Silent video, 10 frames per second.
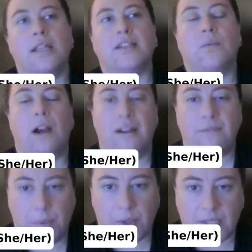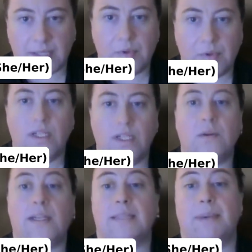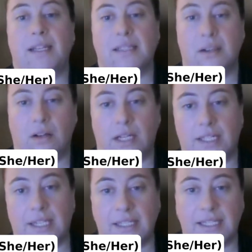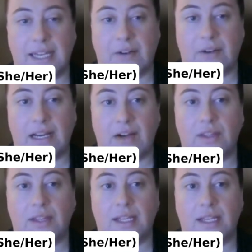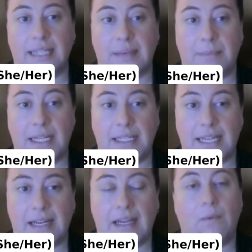So wherever possible, we do expect architects to carry out their CPD.